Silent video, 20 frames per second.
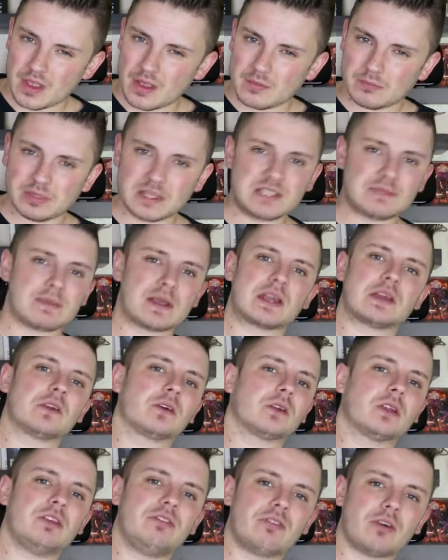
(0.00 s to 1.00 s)
Please make it
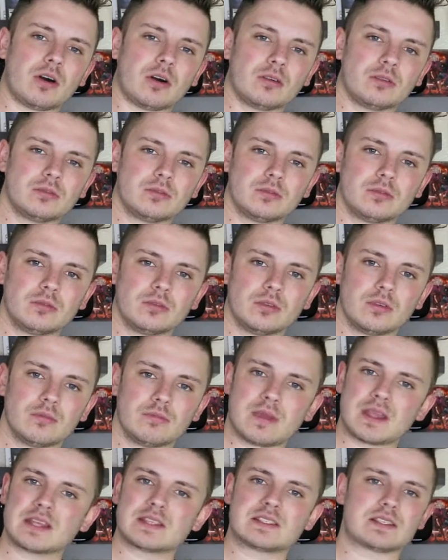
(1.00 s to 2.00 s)
early fall.
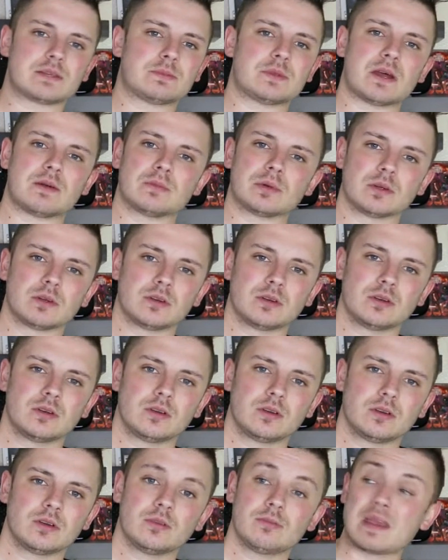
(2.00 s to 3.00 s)
Make it September.
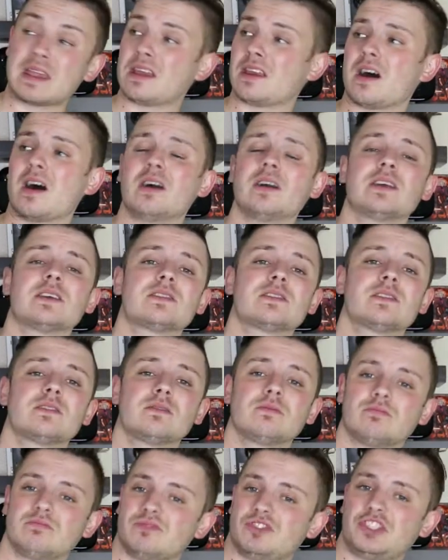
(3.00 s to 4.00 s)
Make it August.
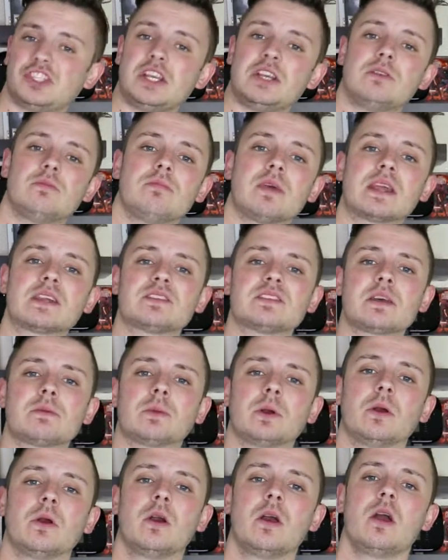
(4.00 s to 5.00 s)
Cheat. Make it
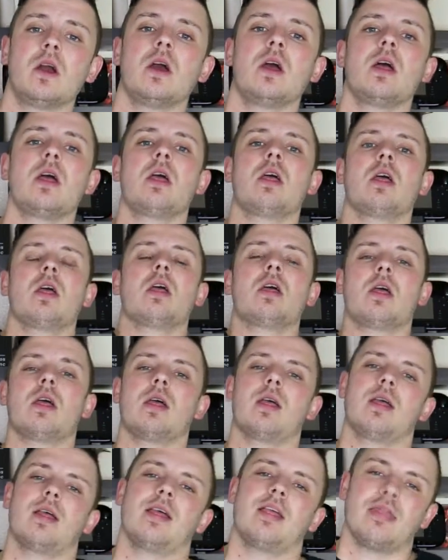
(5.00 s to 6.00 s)
summer.
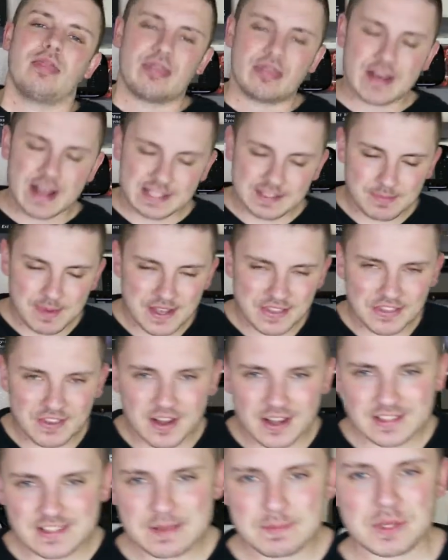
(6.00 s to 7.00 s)
That's my
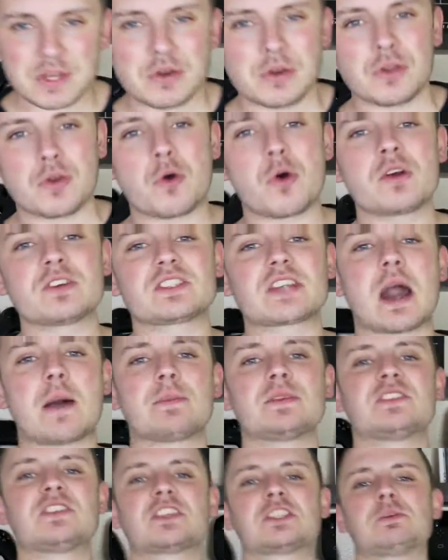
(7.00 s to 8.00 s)
thoughts. Let me know yours.
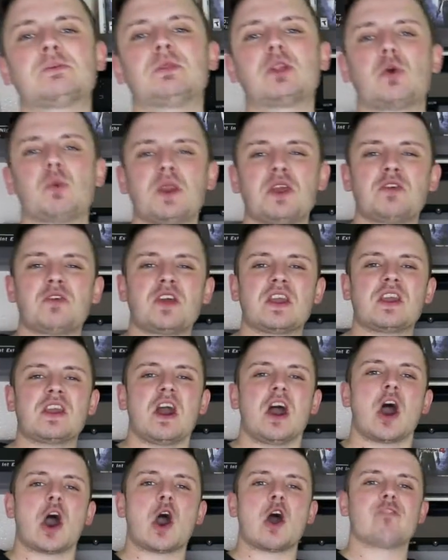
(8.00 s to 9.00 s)
Comment section below. What do you think
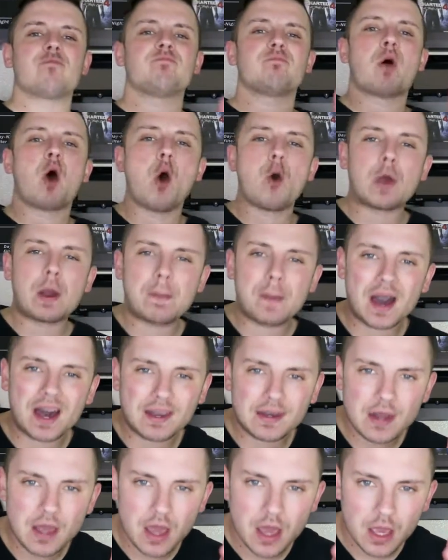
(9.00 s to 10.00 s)
of
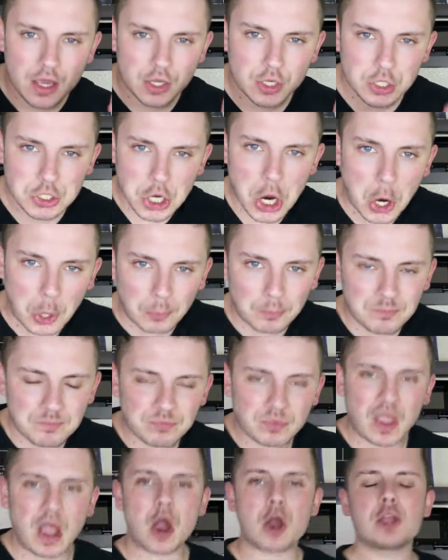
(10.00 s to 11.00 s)
Pokemon Go?
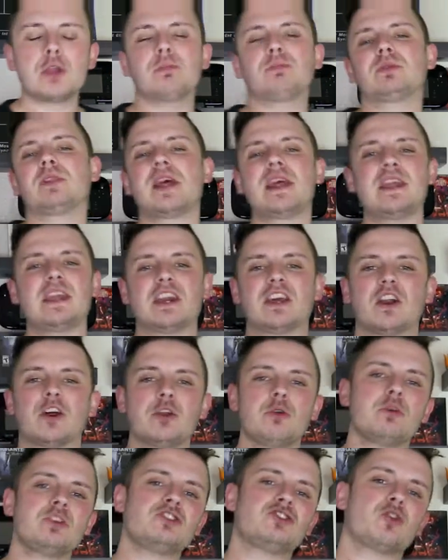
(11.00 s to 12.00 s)
Are you playing it? Are
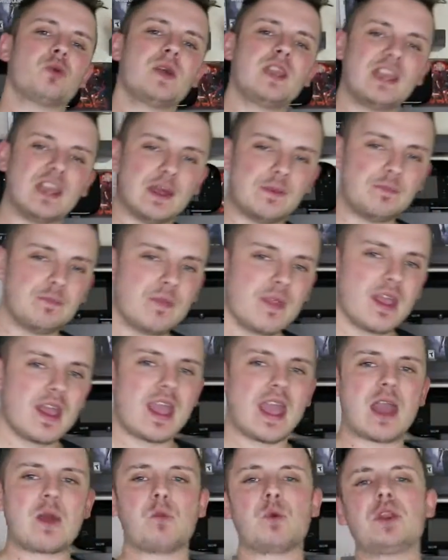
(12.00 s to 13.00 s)
you enjoying it?
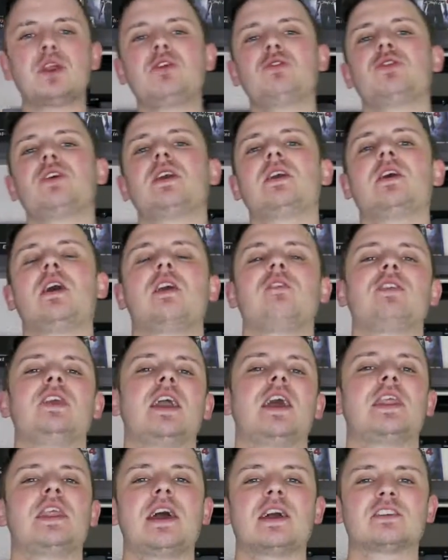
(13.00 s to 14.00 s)
And what do you think of the
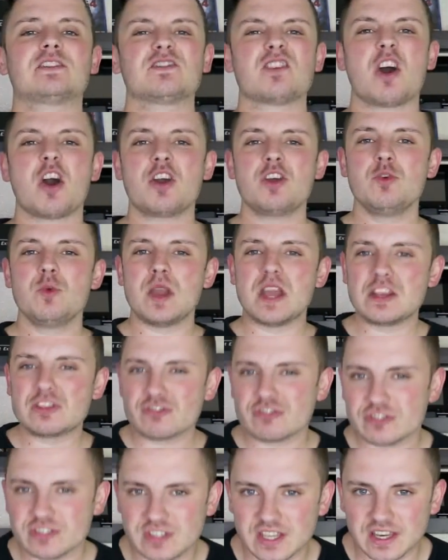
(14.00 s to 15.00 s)
NX? Are you
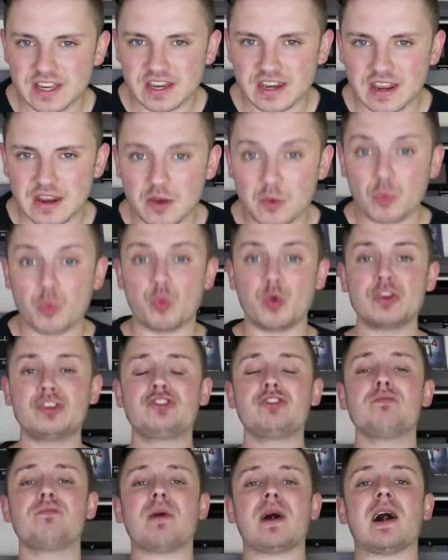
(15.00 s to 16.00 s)
interested in it? Would
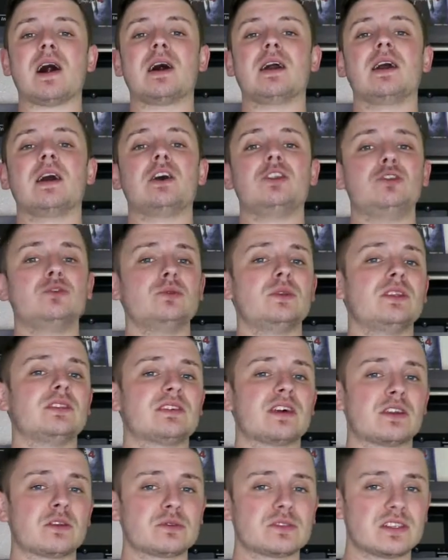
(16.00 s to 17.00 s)
you buy a new
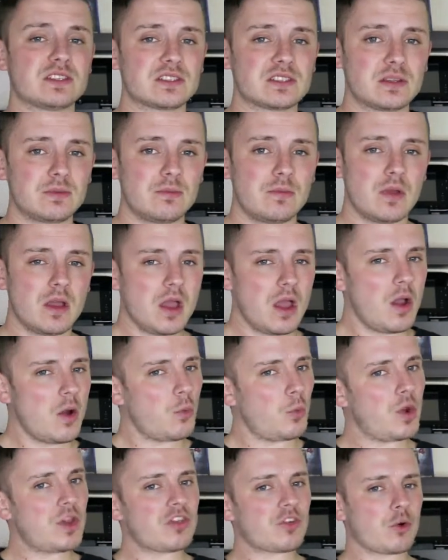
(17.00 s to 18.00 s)
Nintendo system
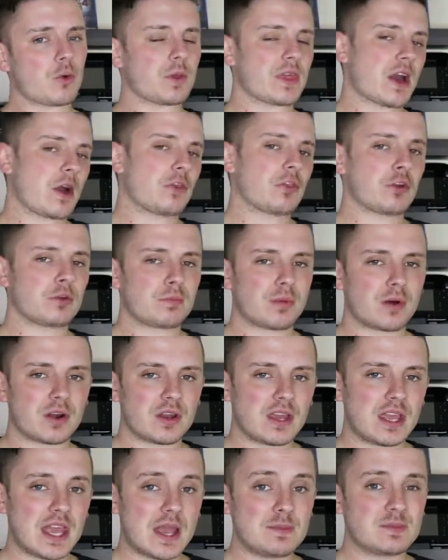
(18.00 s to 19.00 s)
with or without third-party
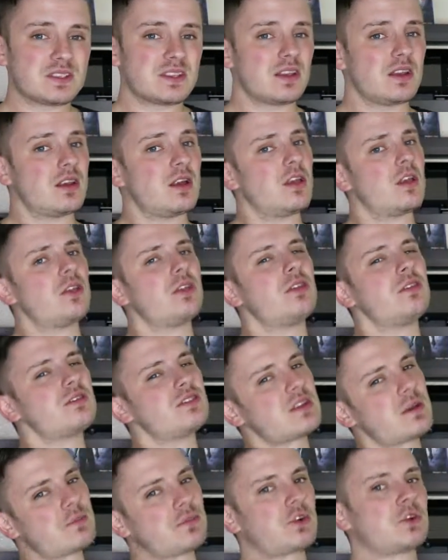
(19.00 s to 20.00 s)
games?
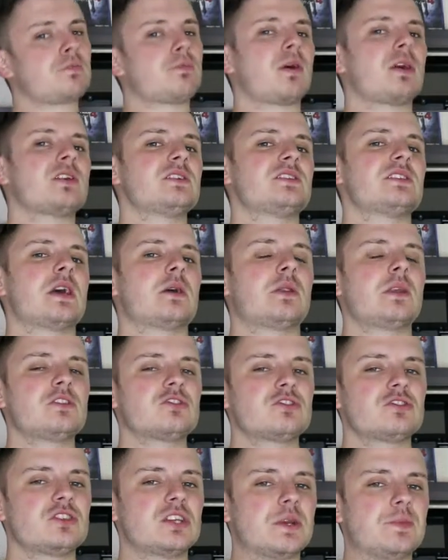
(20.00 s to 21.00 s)
Some third parties sound
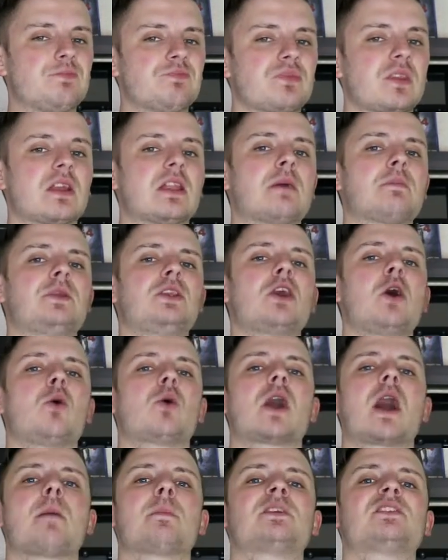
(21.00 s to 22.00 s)
interested. Let me know.
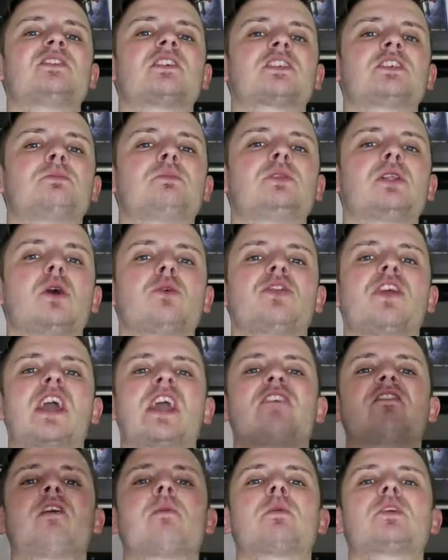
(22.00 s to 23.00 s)
Comment section below. Thank
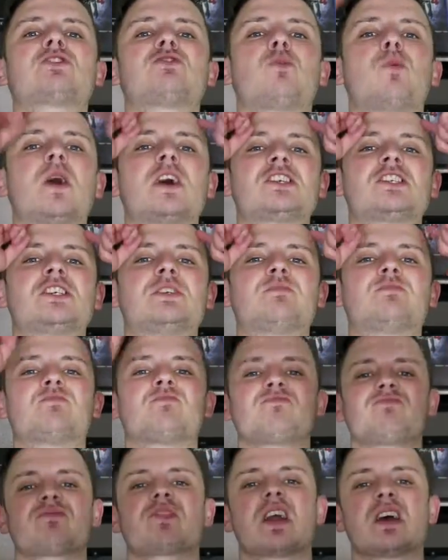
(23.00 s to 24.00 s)
you very much for watching.
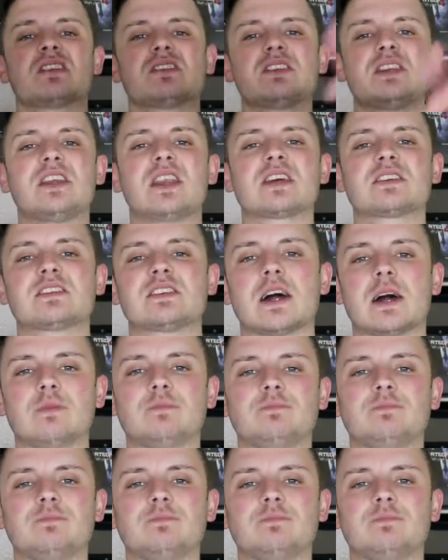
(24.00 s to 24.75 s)
See you next time.